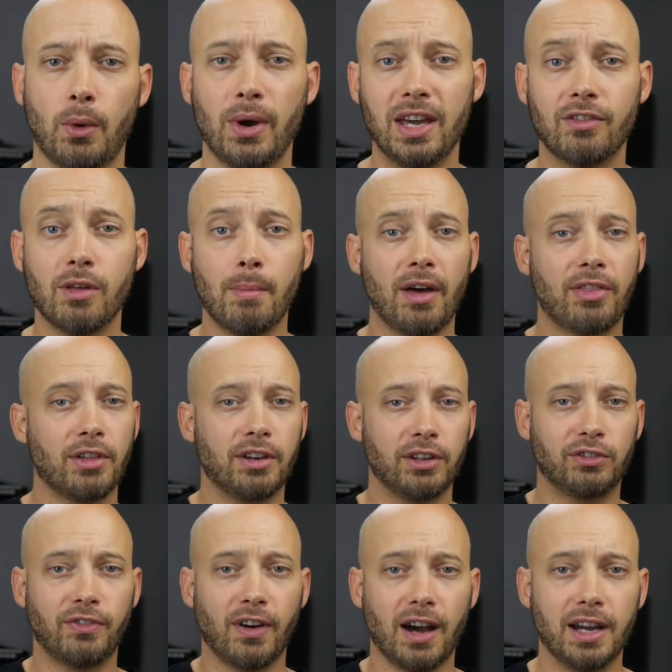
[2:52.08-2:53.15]
either method
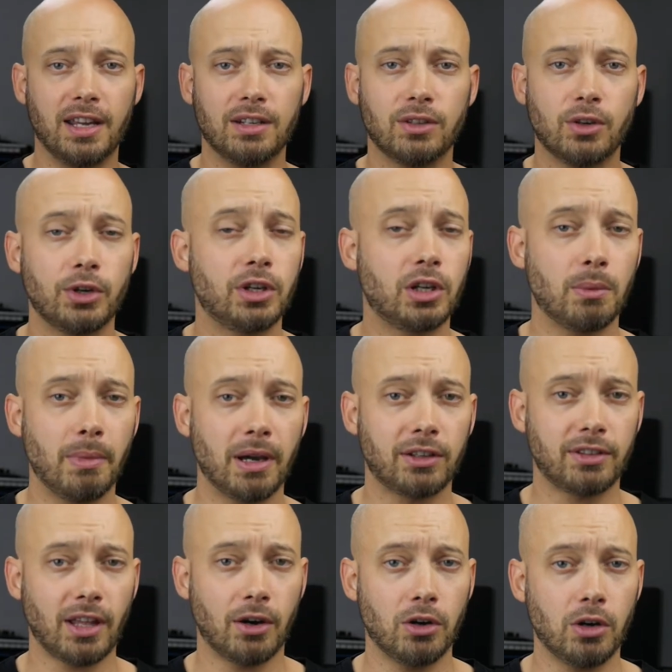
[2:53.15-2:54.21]
is fine, or you could
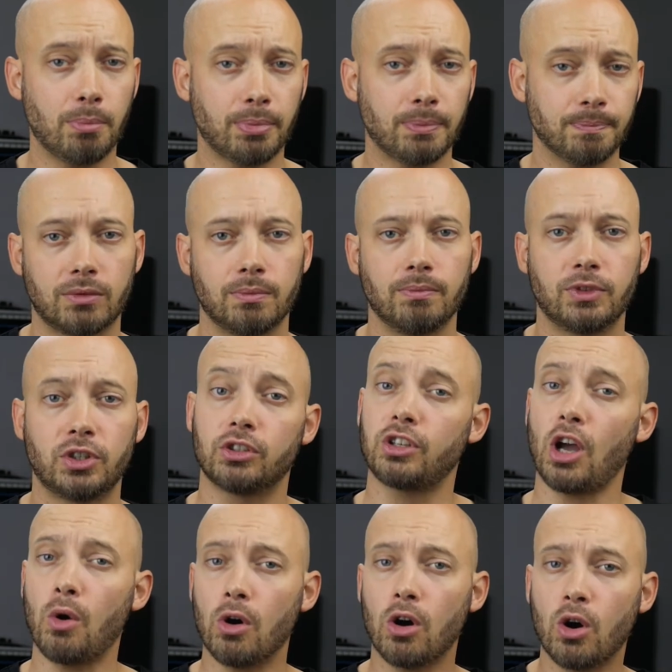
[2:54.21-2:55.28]
mix that up. Just
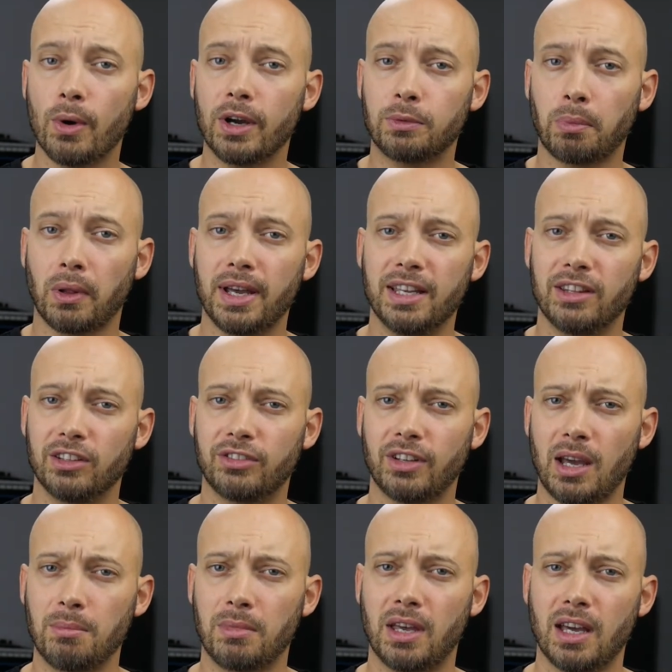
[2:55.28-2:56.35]
don't always play it in the
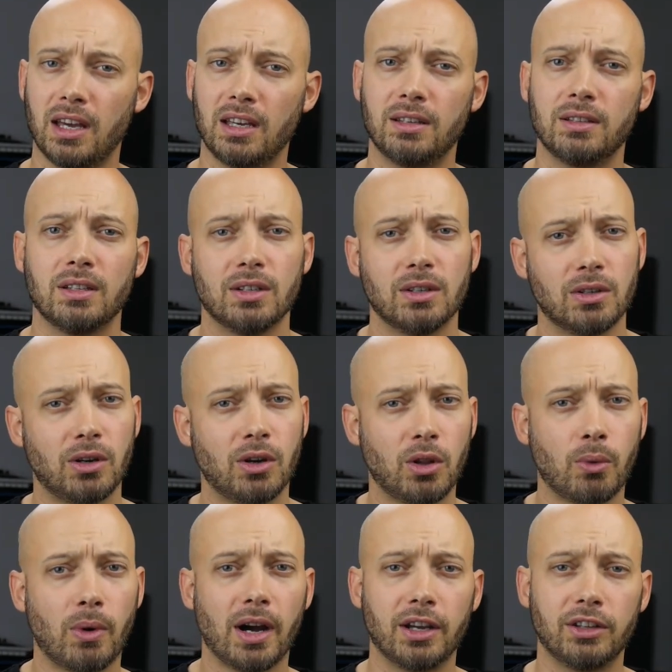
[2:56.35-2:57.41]
same key,
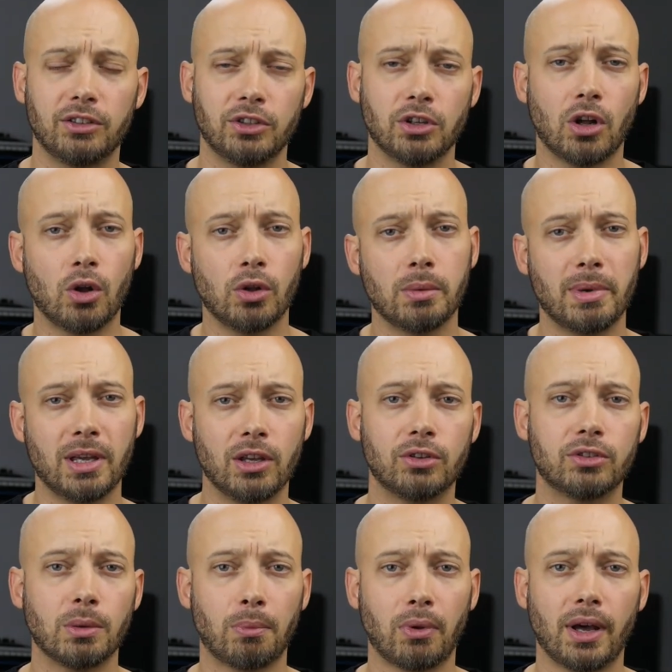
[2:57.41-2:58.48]
otherwise you'll only be
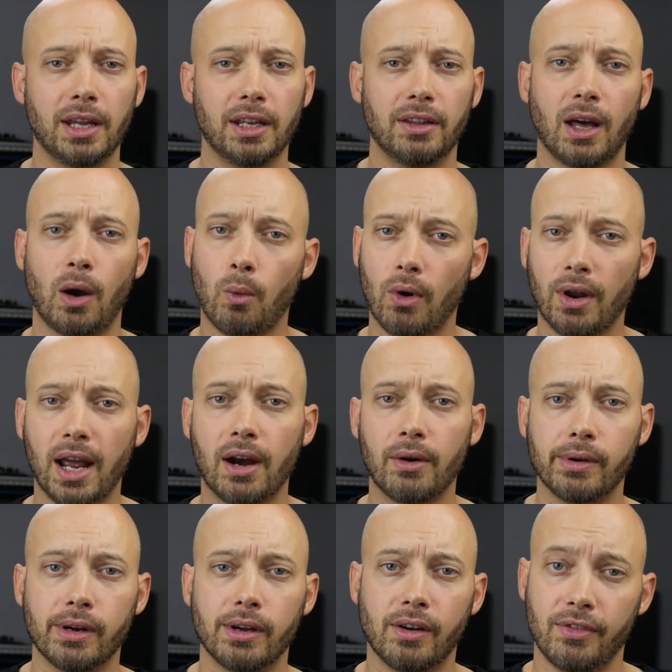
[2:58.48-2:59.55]
used to playing in that one
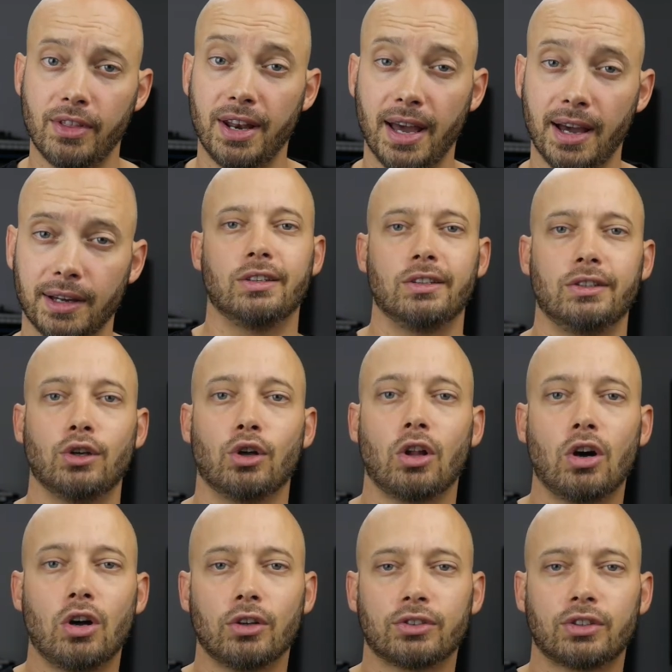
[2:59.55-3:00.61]
area of the neck. You'll
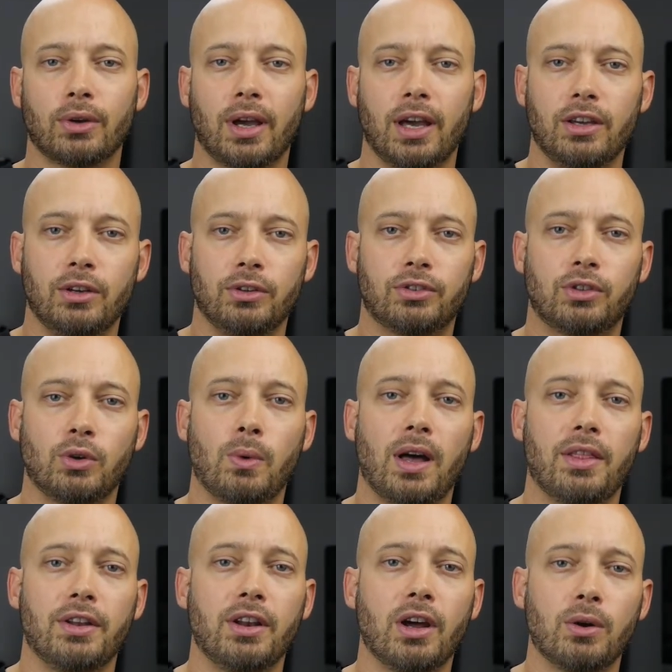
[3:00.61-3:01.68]
also get used to where
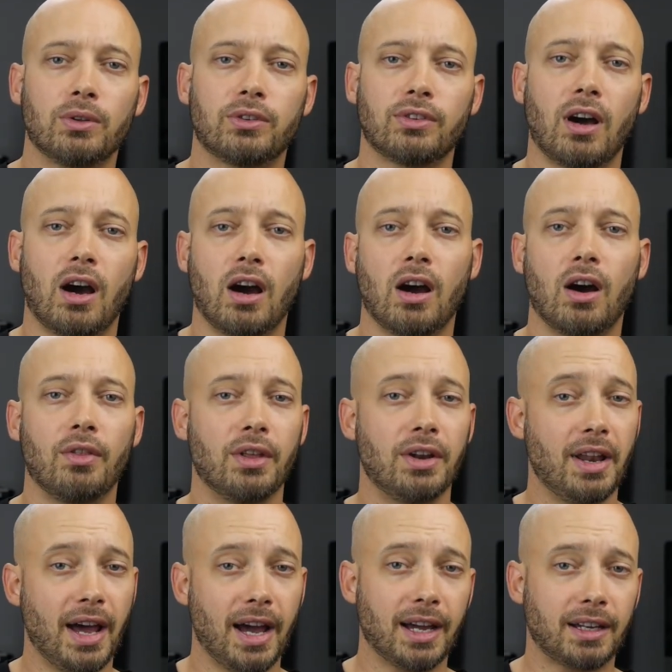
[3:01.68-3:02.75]
the notes are on the
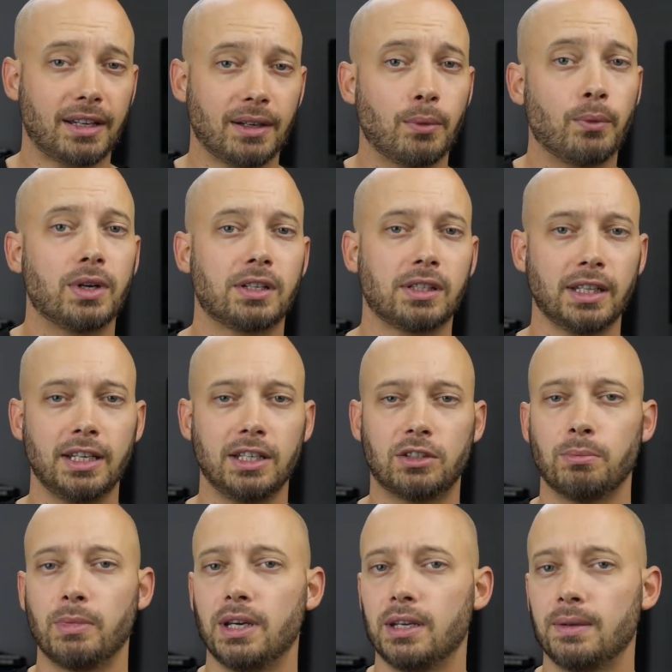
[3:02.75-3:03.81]
neck, which leads
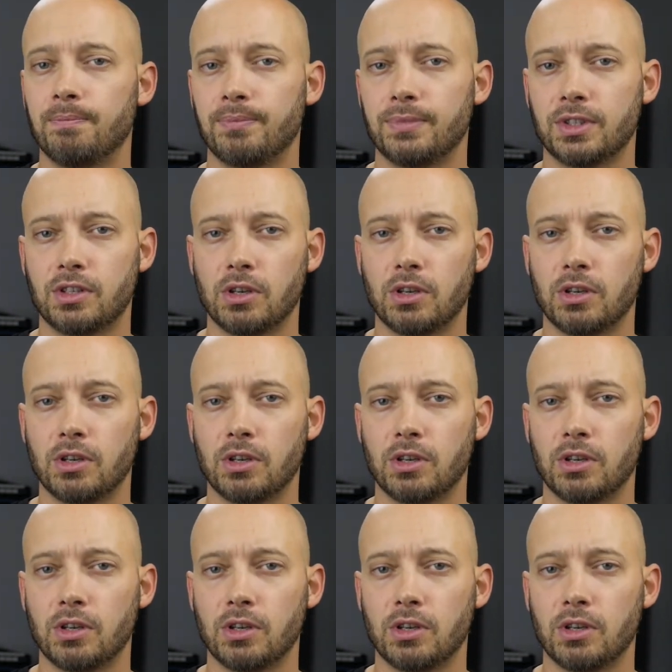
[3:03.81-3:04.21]
me to